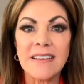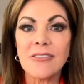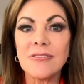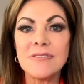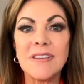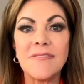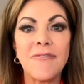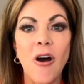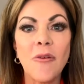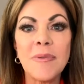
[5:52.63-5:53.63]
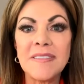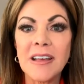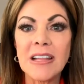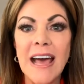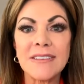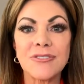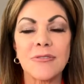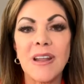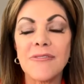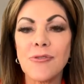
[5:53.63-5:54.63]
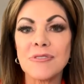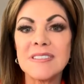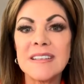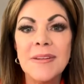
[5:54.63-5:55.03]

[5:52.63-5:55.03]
It includes involvement in the classroom. And of course,